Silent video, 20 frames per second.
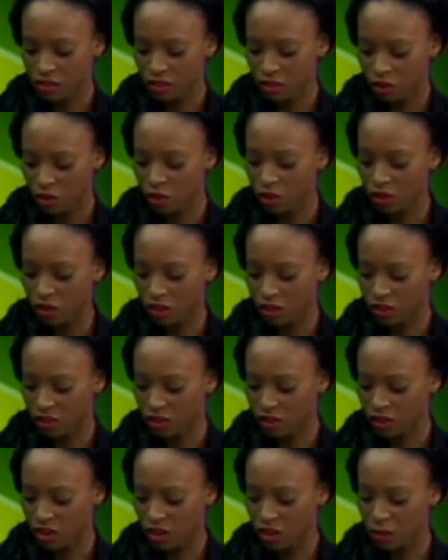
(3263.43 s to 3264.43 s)
Okay.
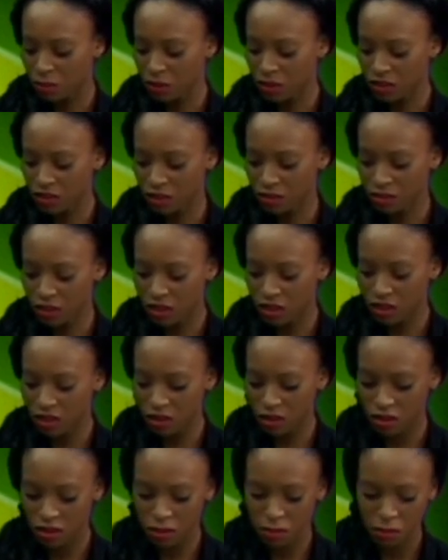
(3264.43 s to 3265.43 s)
Let me see if
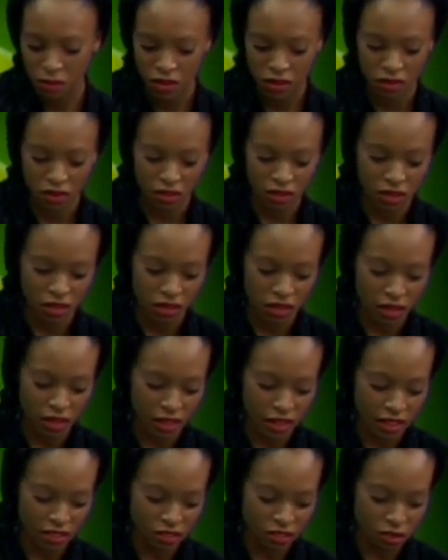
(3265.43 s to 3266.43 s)
the minister, he did
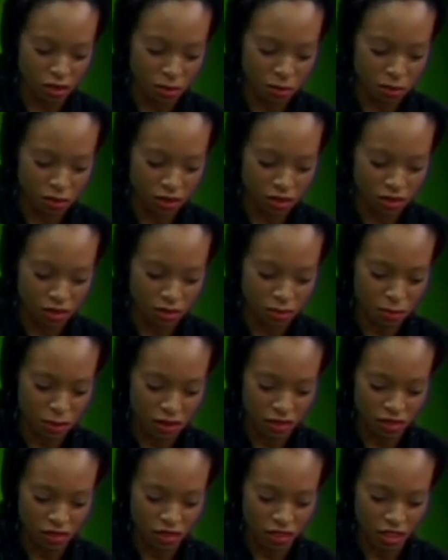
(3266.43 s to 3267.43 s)
answer, but
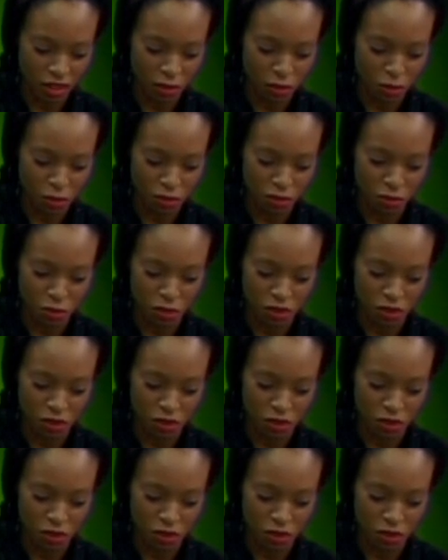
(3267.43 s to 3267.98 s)
minister, I don't know if you can.